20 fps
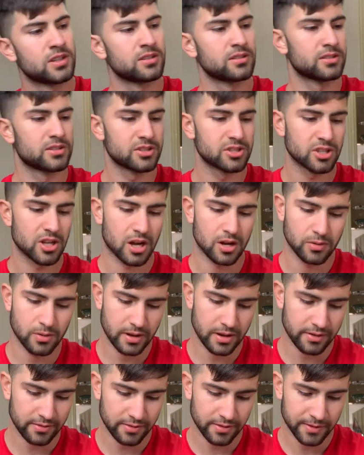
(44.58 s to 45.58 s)
we'll start
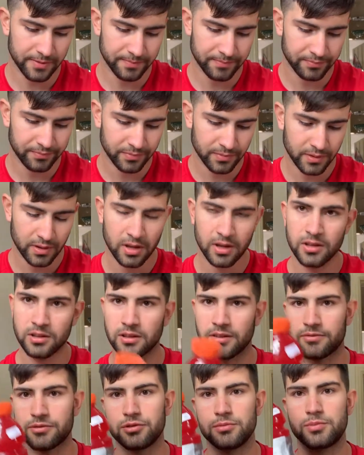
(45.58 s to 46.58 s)
with the
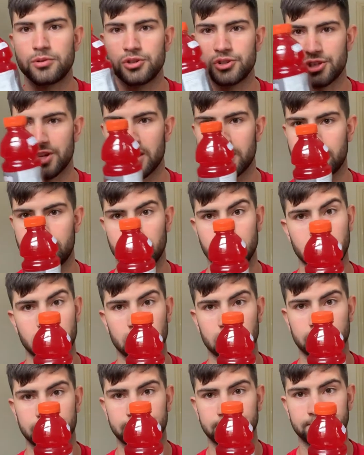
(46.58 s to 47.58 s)
Fruit Punch Gatorade.
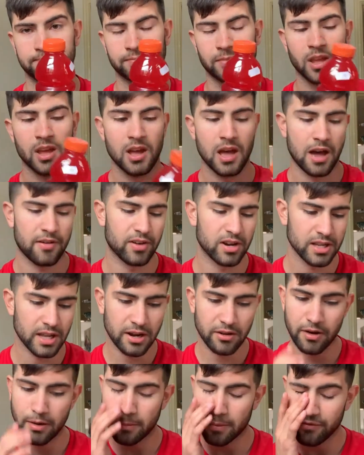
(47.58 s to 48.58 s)
I've had
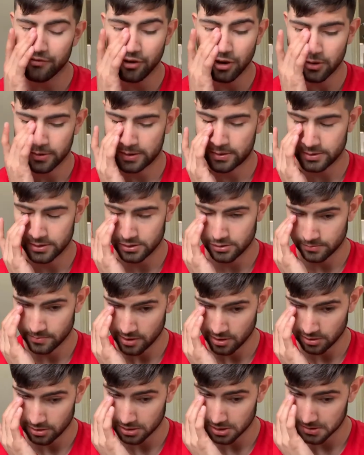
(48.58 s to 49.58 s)
Gatorade before when I went to
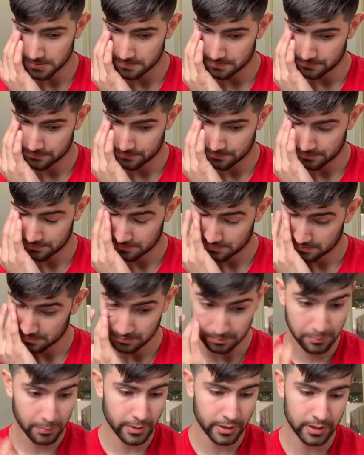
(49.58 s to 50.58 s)
America,
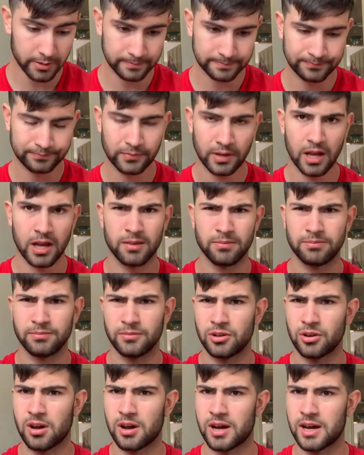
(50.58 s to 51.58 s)
but I've
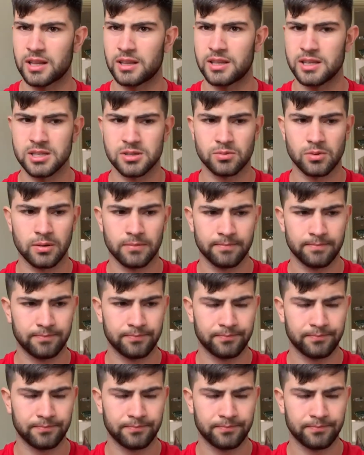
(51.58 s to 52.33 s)
not had this one.